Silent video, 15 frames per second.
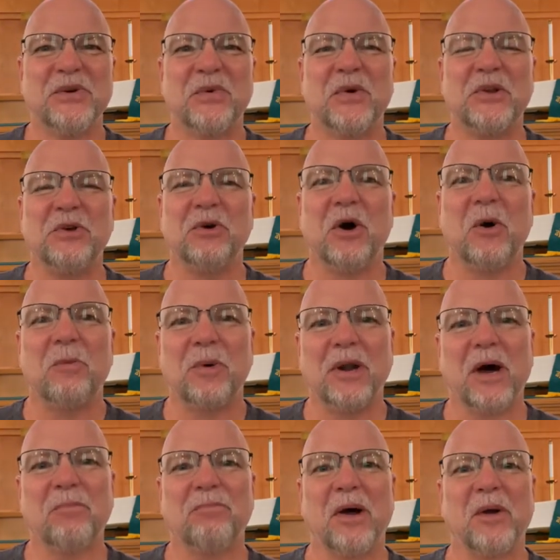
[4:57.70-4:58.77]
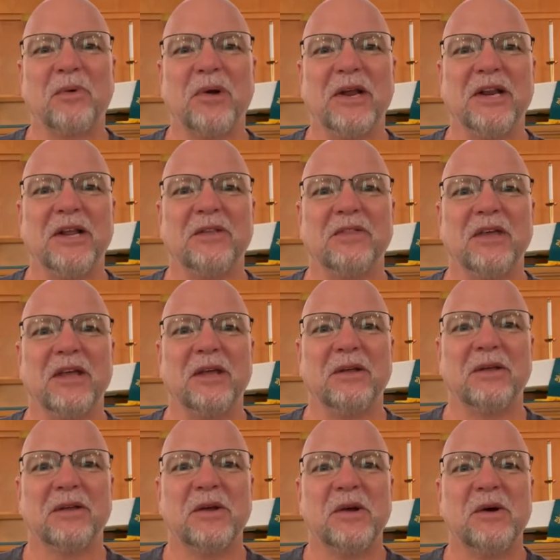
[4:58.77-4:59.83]
When you open up by reading
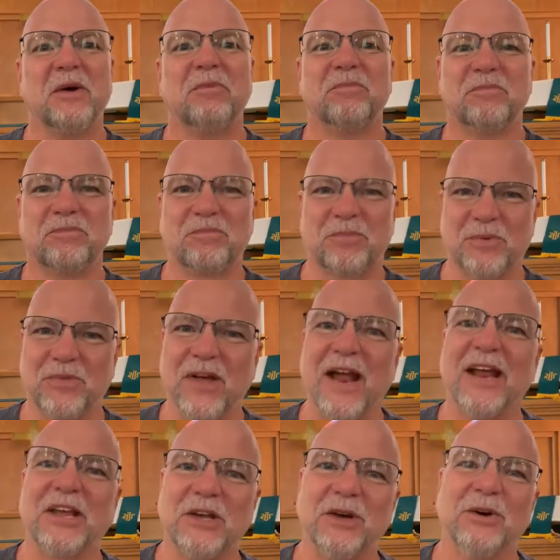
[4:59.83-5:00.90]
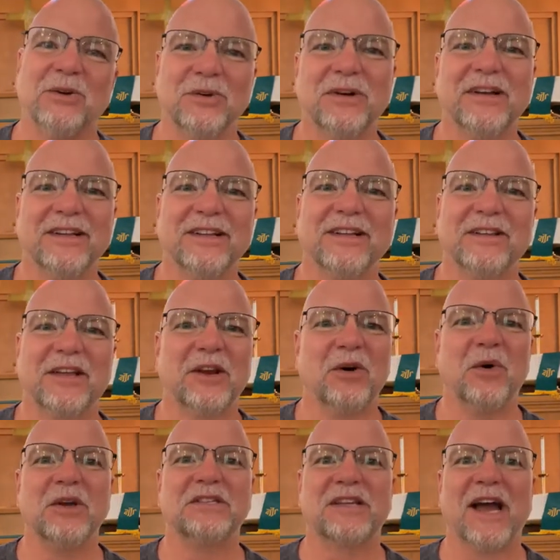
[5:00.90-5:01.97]
the, thank you, You can
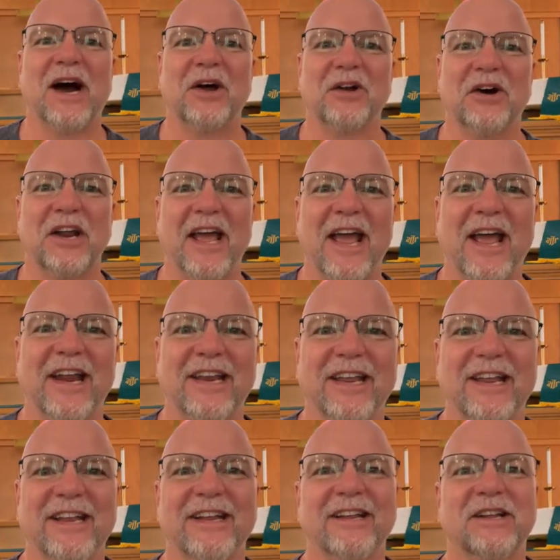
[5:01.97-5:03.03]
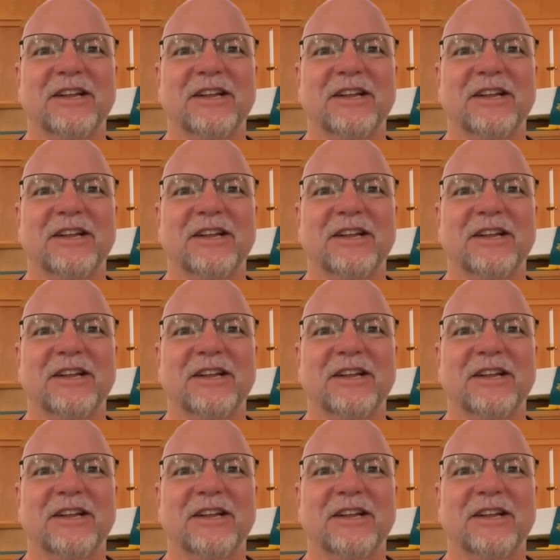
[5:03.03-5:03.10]
always count on Andy.